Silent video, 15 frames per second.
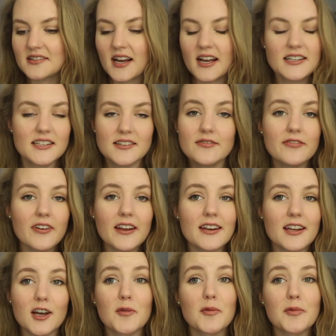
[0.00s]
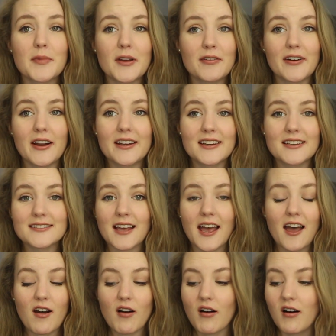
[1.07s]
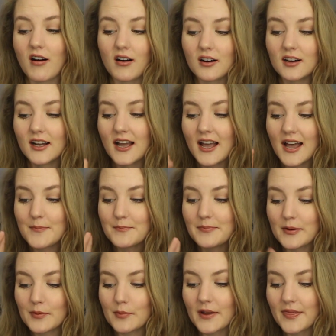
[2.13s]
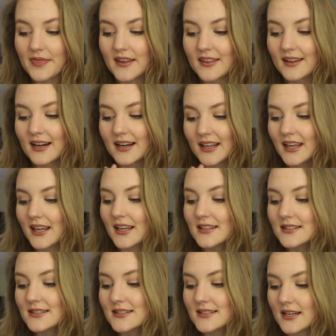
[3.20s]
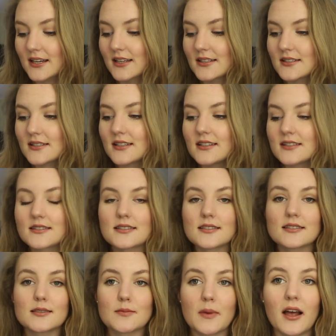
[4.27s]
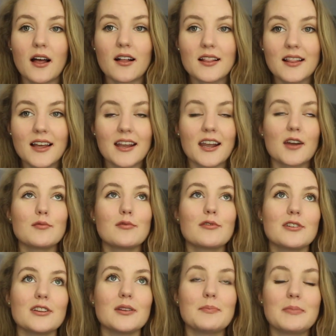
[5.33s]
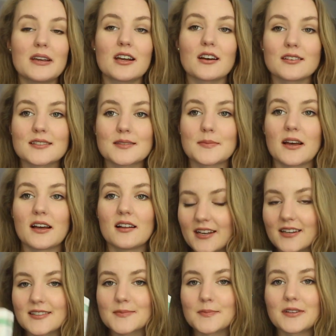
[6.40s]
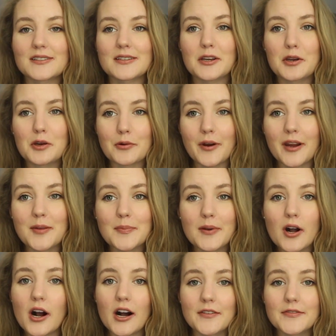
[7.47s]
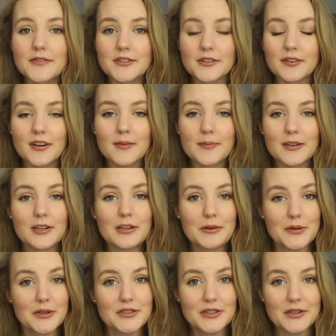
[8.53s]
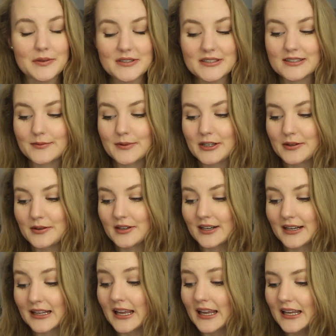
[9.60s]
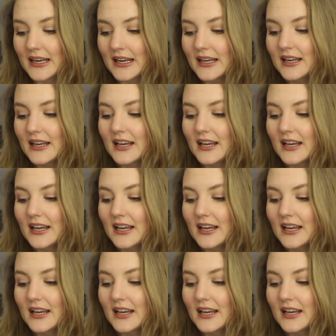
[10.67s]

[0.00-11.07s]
I didn't find it helped with my redness at all. But one thing that I can't stand is the smell. Like, I'm really big on smell. And it smells like grape cough syrup, like, you know, when you took when you were a kid.